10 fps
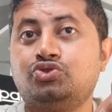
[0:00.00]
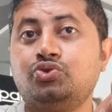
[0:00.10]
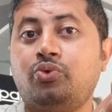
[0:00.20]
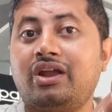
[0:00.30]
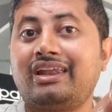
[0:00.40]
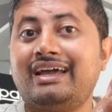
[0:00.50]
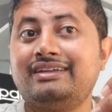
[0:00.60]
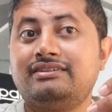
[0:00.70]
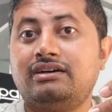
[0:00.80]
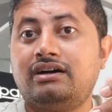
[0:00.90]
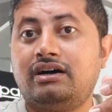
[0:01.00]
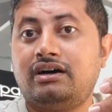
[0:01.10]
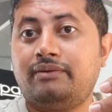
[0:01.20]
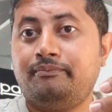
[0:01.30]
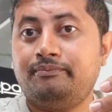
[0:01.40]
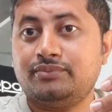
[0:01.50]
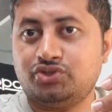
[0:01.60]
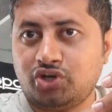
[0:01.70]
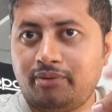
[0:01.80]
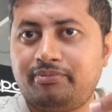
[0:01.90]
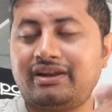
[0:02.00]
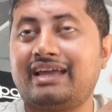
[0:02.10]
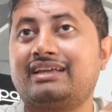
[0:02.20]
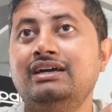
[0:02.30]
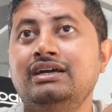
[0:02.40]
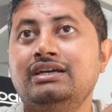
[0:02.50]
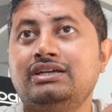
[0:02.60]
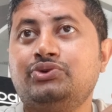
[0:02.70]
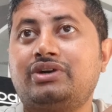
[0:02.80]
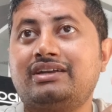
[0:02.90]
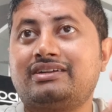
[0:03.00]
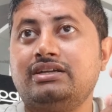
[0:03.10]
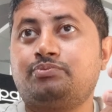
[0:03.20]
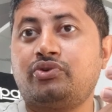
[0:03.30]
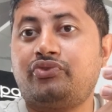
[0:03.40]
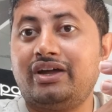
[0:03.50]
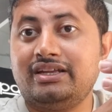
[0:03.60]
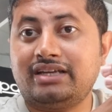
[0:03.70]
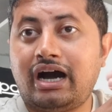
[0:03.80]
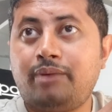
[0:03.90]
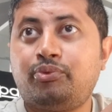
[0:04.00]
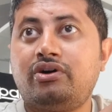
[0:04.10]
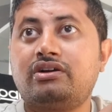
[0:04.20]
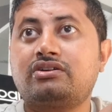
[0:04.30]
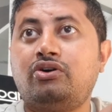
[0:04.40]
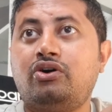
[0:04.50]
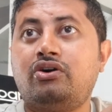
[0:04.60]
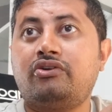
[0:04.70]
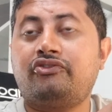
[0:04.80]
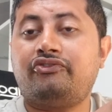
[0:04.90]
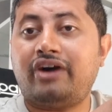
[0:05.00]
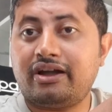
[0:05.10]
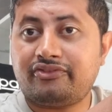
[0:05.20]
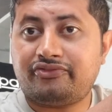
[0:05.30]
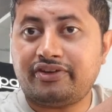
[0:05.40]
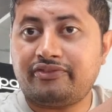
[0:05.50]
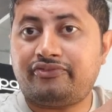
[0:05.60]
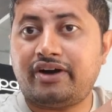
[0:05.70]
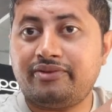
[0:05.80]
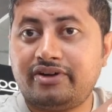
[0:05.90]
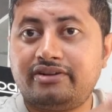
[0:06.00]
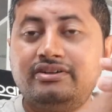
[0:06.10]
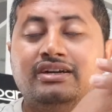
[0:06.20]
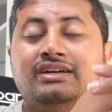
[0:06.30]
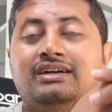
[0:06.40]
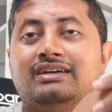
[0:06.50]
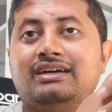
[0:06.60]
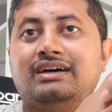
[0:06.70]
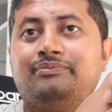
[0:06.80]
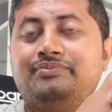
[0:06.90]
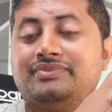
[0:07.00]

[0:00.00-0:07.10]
do online uh, job like you can create profile in upwork or Fi fiverr uh,